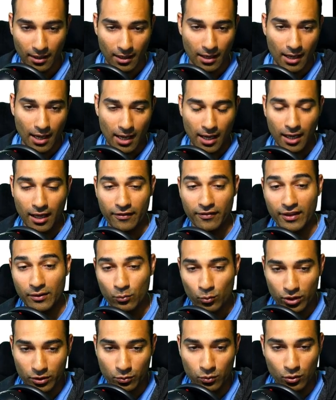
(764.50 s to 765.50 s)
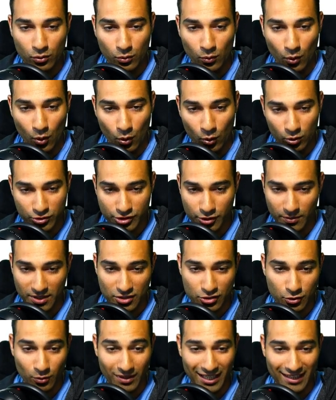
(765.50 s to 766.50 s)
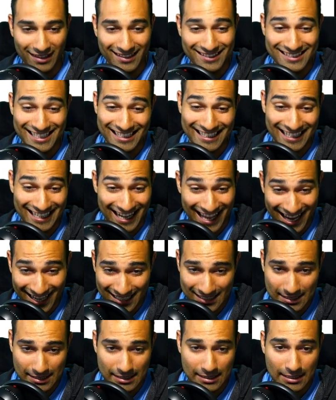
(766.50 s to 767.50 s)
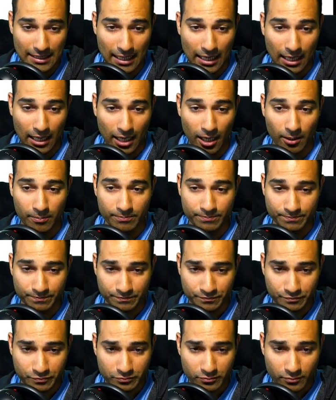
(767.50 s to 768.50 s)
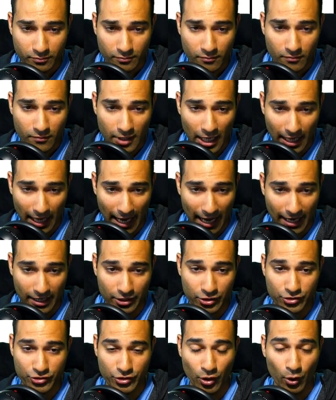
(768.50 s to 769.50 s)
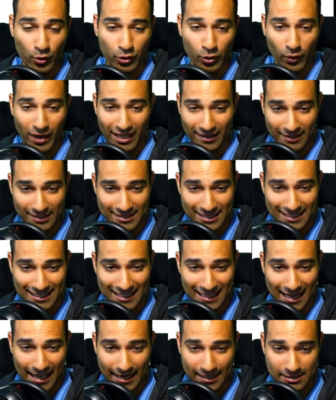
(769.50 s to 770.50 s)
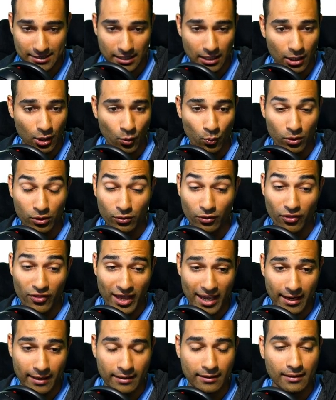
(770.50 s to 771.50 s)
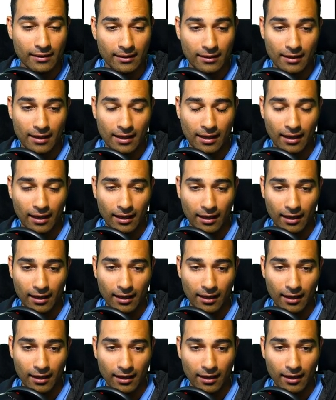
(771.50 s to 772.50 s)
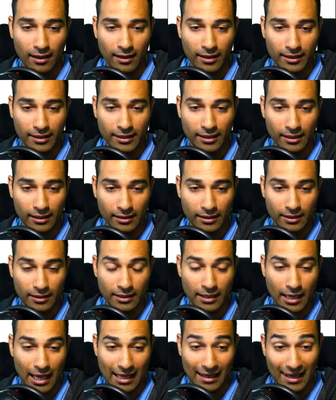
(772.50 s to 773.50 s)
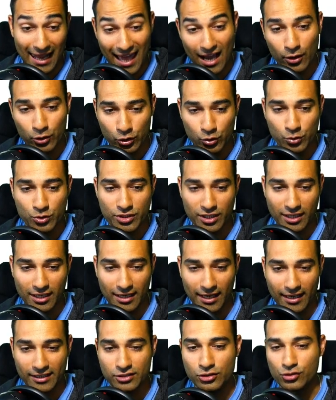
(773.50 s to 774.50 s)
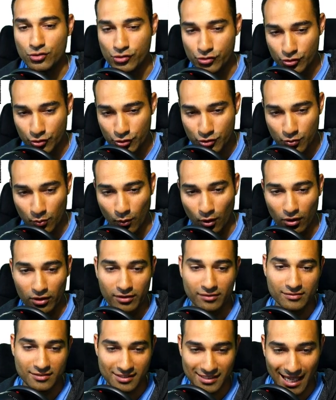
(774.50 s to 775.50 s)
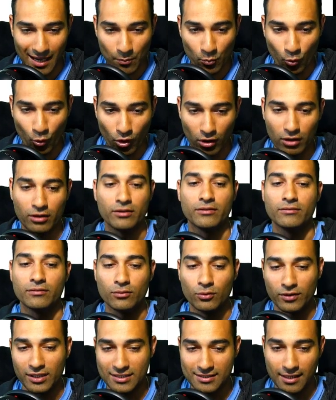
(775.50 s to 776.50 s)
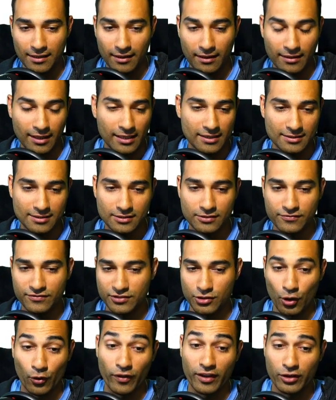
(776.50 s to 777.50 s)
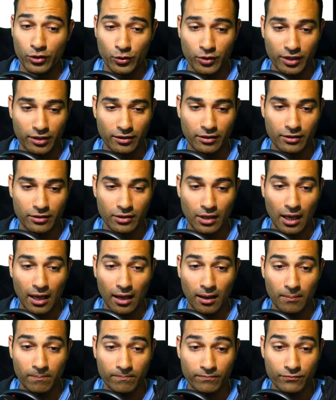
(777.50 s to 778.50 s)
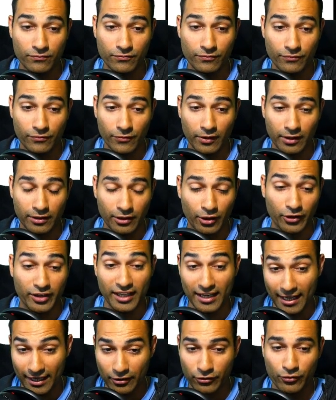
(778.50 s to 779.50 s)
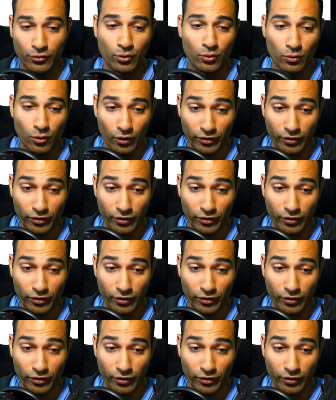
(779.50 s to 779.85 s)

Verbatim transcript: Uh, then we will also install LND Connect. Um, and so your LND Connect will then uh, allow you to connect Zeus wallet, Zap wallet, and all these other things so that you can um, you know connect through on the